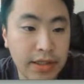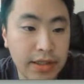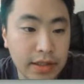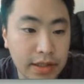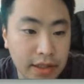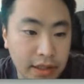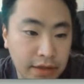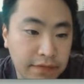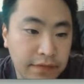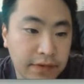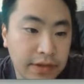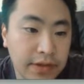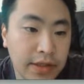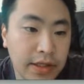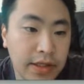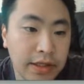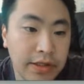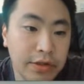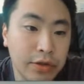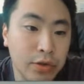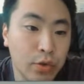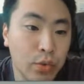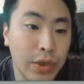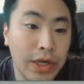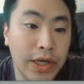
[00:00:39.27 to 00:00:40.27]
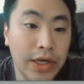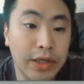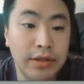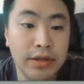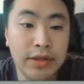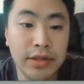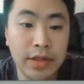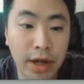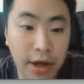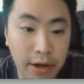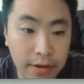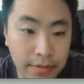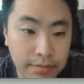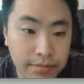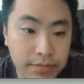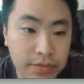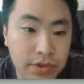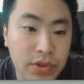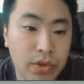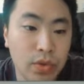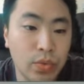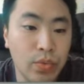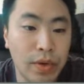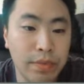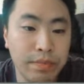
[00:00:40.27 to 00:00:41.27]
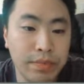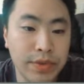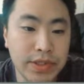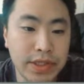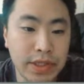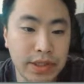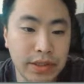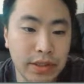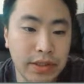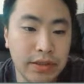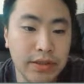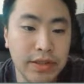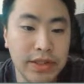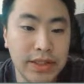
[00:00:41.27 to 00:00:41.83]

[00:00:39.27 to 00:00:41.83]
Given an array nums representing